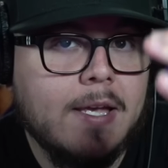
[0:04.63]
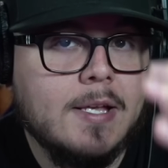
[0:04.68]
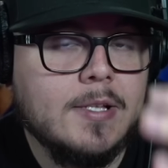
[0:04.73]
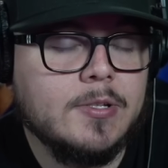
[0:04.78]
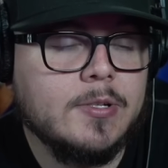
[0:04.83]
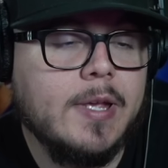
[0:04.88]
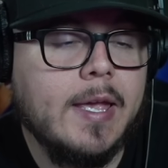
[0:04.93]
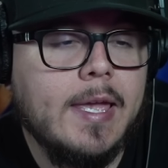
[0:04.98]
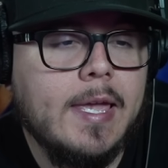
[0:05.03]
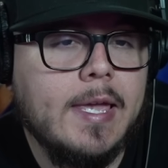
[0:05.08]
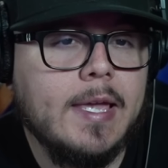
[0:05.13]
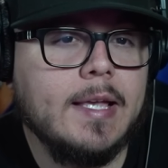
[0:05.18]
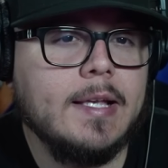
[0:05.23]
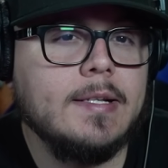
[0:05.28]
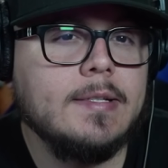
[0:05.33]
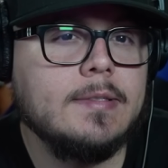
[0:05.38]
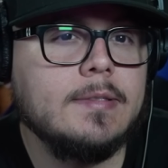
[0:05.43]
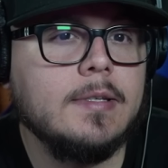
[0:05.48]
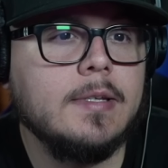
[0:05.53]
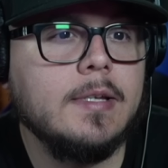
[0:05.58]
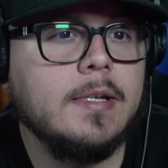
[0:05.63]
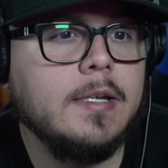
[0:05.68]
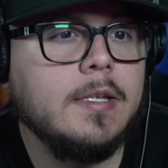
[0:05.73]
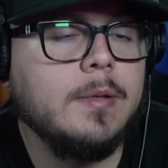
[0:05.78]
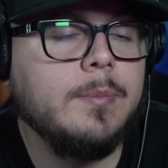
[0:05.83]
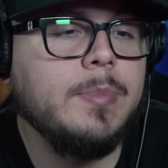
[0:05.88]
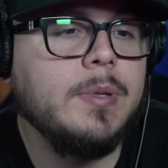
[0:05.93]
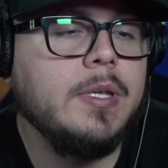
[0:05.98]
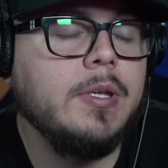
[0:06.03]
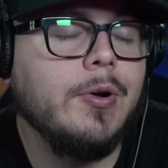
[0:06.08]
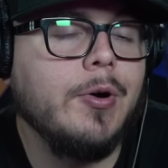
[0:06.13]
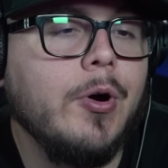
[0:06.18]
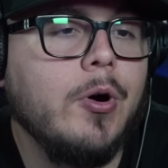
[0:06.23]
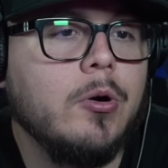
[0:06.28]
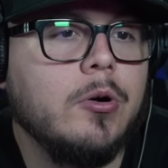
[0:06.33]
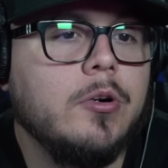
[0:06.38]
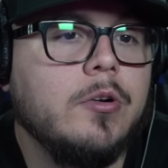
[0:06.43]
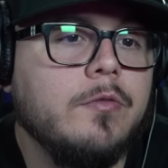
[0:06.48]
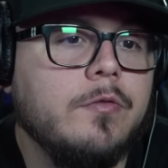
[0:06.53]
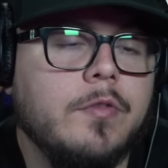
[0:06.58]
Today is gonna be a
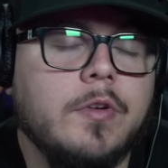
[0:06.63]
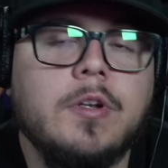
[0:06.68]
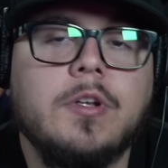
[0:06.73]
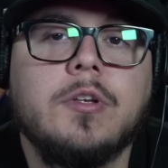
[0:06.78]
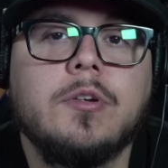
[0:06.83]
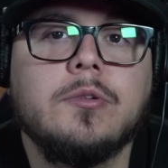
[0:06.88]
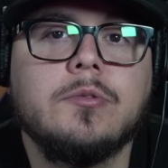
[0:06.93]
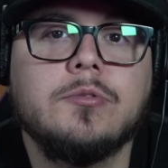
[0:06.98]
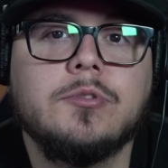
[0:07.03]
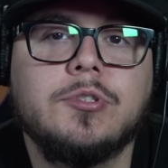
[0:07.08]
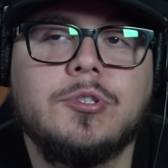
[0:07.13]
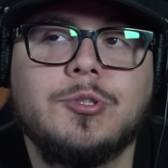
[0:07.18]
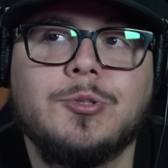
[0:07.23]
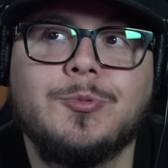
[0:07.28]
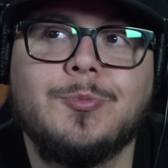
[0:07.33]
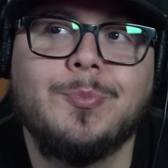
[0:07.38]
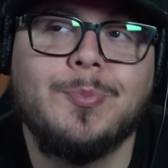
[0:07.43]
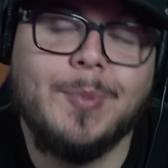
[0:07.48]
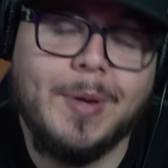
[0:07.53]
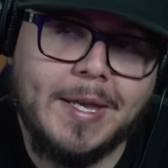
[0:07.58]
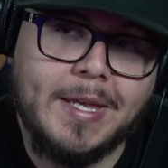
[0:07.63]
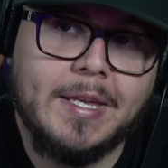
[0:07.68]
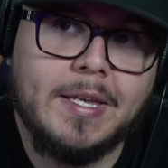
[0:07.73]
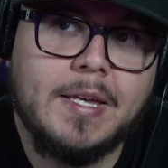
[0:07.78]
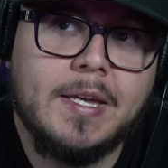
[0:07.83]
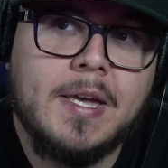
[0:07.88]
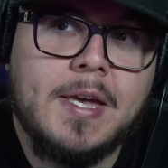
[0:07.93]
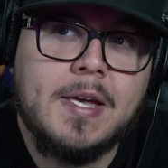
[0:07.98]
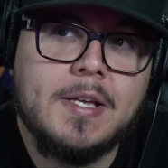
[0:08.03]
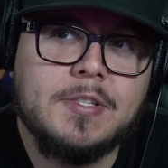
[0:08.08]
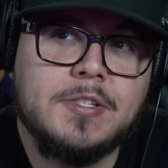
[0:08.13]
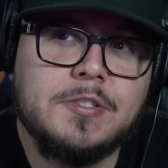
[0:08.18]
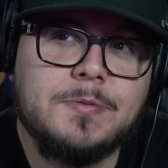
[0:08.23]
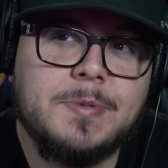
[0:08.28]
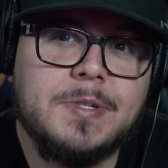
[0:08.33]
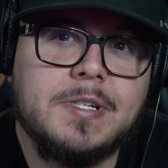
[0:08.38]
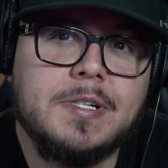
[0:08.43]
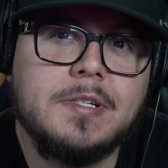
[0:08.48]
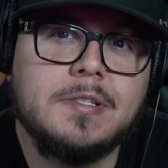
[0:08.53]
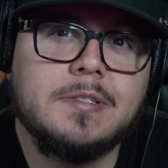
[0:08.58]
hard video to make just
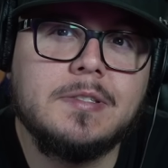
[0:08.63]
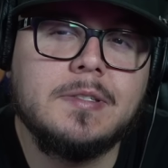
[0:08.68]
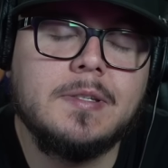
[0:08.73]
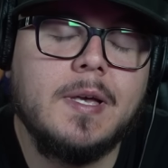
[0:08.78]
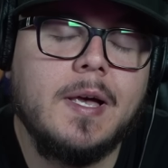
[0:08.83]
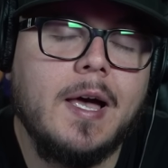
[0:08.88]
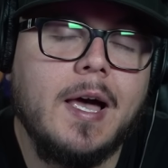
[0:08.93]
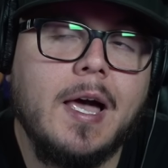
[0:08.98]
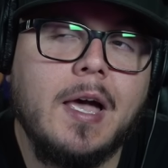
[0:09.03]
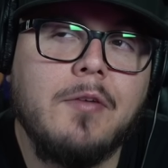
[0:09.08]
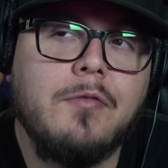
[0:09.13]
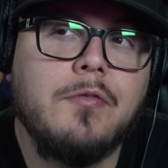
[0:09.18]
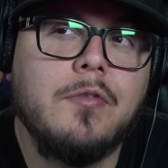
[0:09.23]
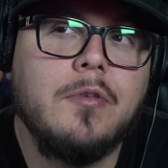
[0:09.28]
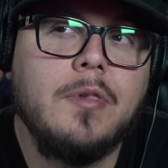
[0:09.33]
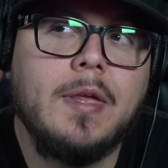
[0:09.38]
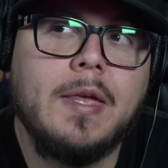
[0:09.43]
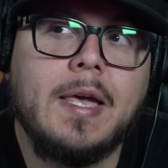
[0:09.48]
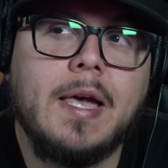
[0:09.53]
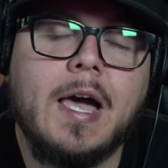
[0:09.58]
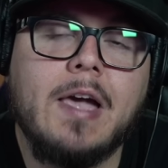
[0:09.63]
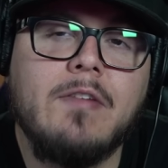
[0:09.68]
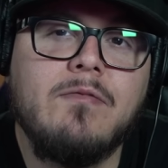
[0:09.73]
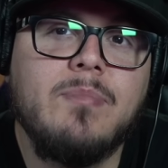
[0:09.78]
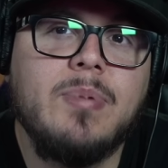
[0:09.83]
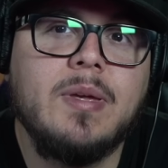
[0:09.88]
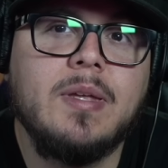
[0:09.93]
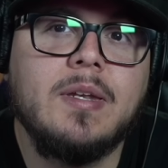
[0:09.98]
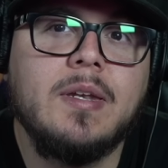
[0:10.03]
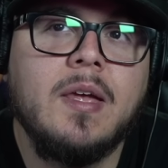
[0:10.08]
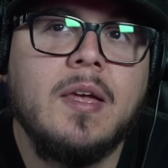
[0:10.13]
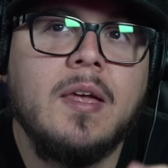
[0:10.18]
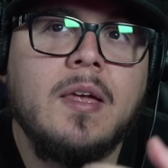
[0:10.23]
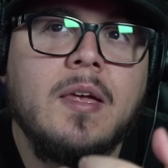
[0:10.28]
because I feel like I've been